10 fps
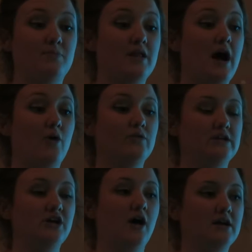not
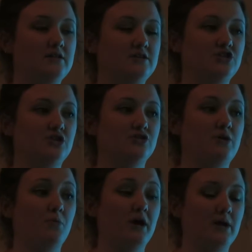only talking to these
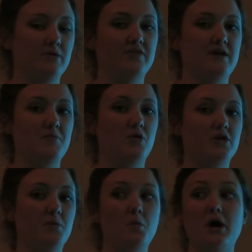children and working with them
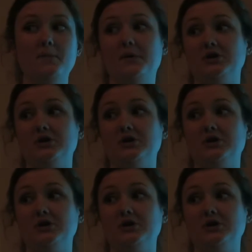one-on-one,